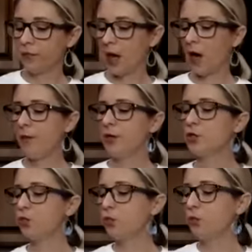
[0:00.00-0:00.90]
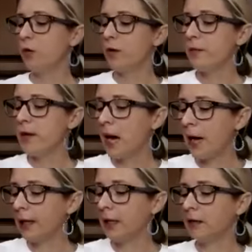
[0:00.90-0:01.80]
how much would we be
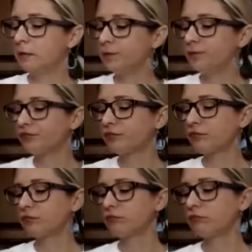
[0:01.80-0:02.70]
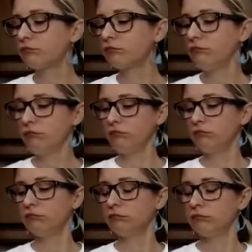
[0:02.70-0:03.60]
adding? So
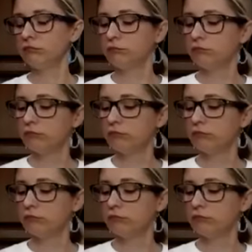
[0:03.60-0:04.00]
since how